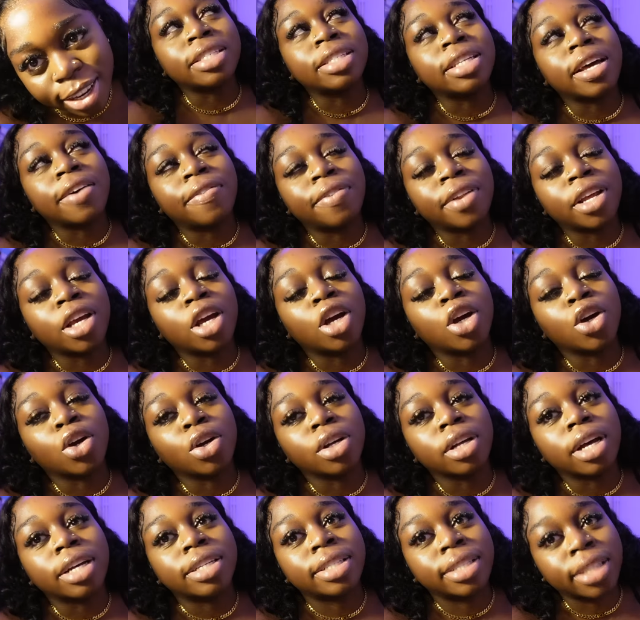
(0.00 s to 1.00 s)
It's definitely
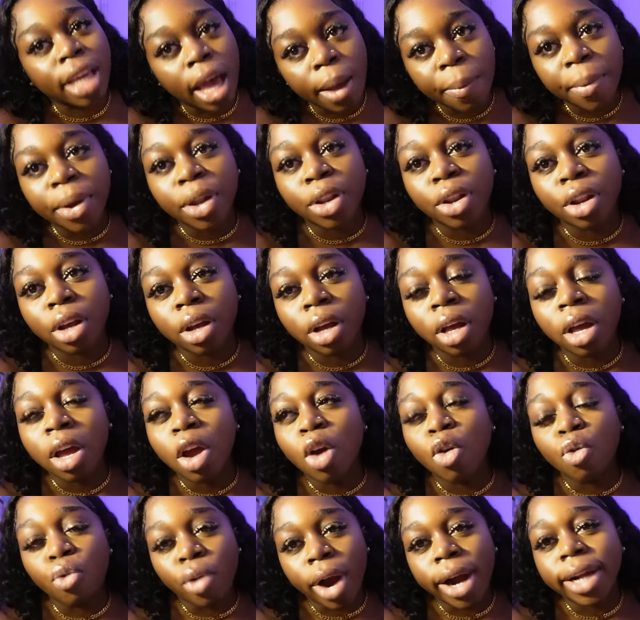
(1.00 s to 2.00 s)
a step in the
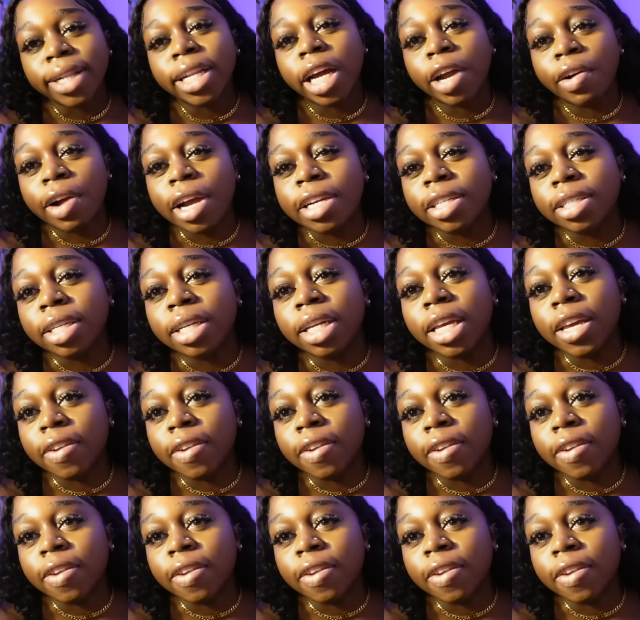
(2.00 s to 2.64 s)
right direction